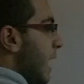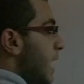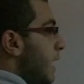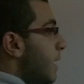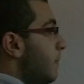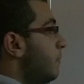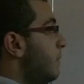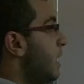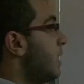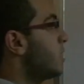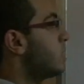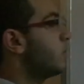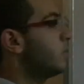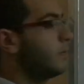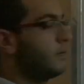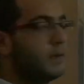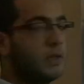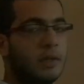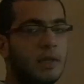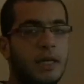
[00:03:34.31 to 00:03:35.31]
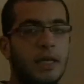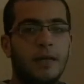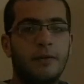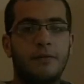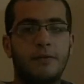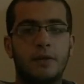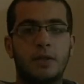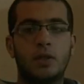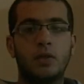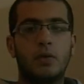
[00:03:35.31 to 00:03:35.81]
adaptation of the
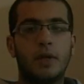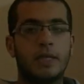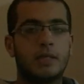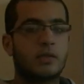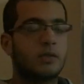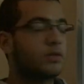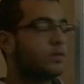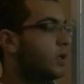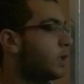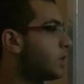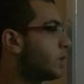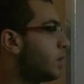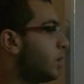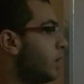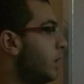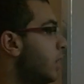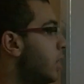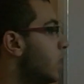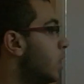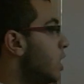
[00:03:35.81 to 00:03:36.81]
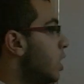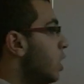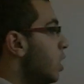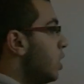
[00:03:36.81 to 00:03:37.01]
leaf to its structure,